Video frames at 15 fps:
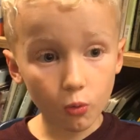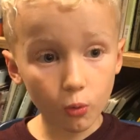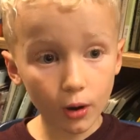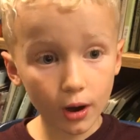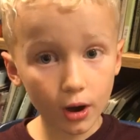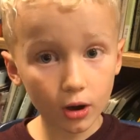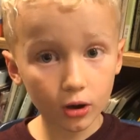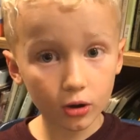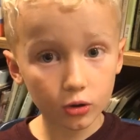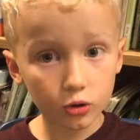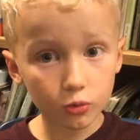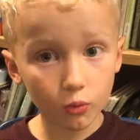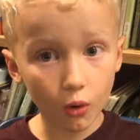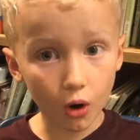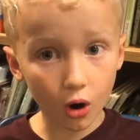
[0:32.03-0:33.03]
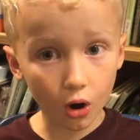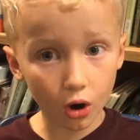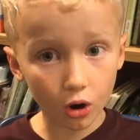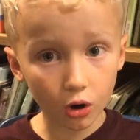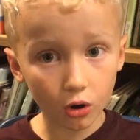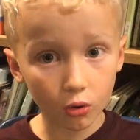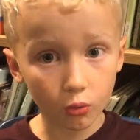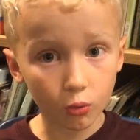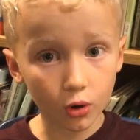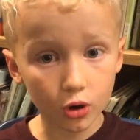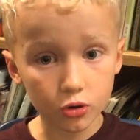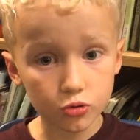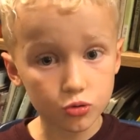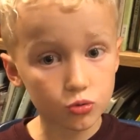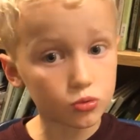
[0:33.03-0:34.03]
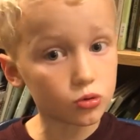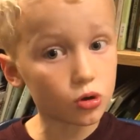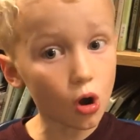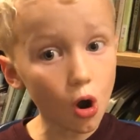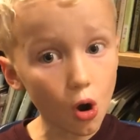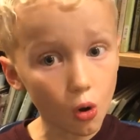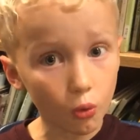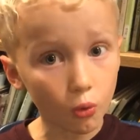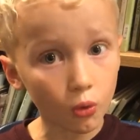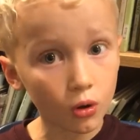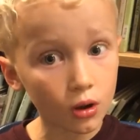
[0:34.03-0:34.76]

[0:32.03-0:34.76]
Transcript: where you are or where you go